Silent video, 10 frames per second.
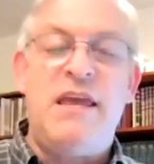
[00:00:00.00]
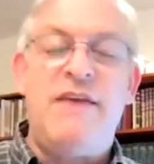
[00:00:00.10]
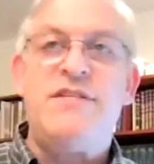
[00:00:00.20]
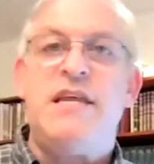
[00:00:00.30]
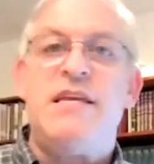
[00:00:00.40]
He
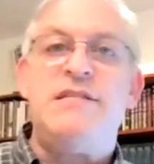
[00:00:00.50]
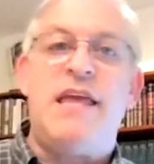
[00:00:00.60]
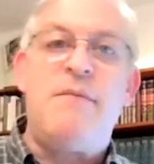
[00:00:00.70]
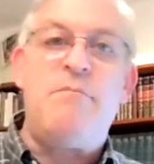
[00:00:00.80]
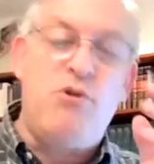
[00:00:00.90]
gives an
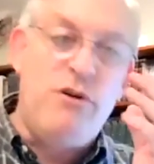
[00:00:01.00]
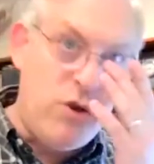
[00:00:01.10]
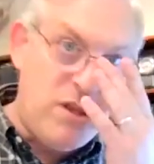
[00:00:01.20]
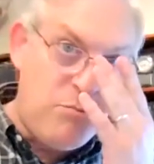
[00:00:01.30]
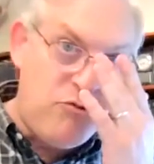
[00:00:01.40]
example
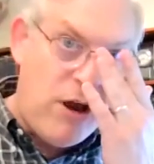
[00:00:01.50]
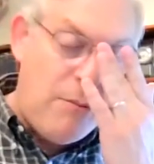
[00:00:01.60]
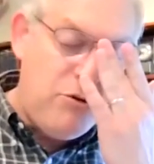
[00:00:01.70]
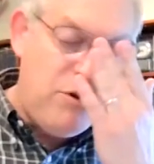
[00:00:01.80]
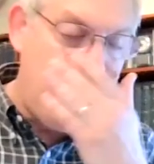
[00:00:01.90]
of what the
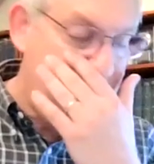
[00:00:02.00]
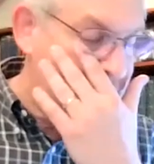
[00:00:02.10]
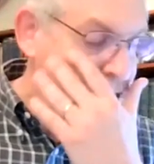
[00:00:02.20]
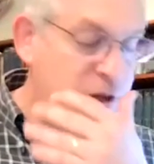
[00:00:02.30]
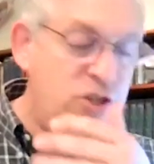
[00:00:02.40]
problem
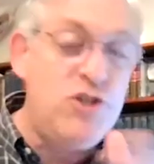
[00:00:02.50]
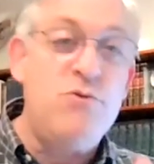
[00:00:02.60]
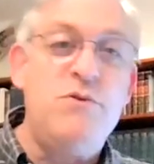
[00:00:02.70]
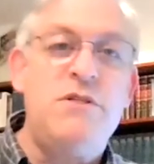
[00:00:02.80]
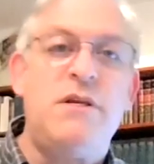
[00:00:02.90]
of uh,
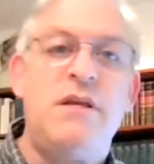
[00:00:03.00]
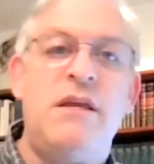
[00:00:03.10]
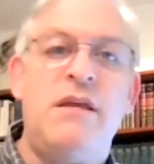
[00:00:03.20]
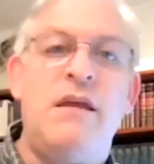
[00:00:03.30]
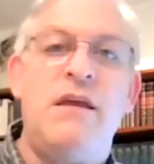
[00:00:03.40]

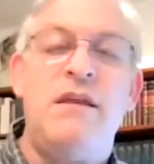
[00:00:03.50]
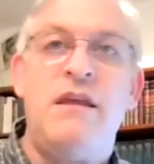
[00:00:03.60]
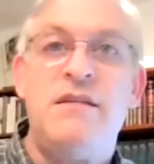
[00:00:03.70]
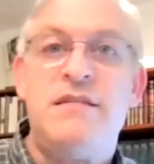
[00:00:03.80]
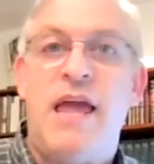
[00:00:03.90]
Jews
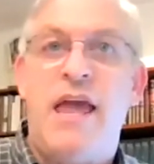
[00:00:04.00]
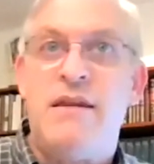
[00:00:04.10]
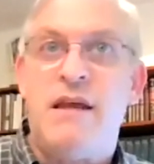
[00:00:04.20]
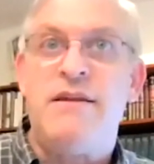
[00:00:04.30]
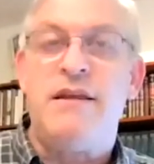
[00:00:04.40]
in his
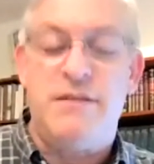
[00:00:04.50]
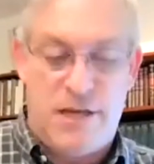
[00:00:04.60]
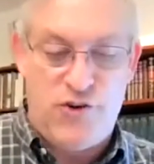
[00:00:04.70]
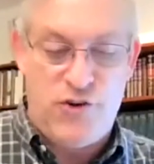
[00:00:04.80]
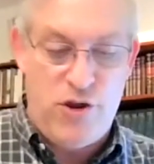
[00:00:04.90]
day,
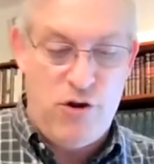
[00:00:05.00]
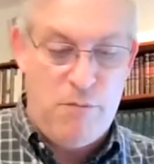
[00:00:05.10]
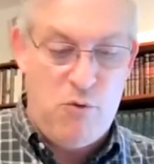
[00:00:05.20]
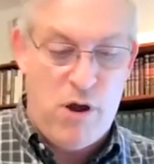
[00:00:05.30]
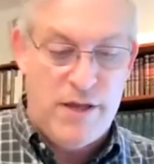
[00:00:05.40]
19th century
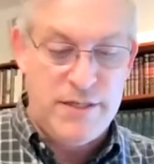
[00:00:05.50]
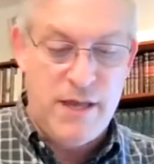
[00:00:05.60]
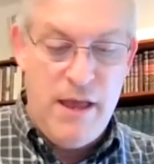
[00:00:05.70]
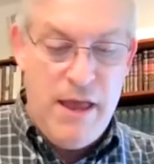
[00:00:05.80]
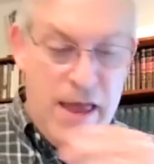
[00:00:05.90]
Europe was.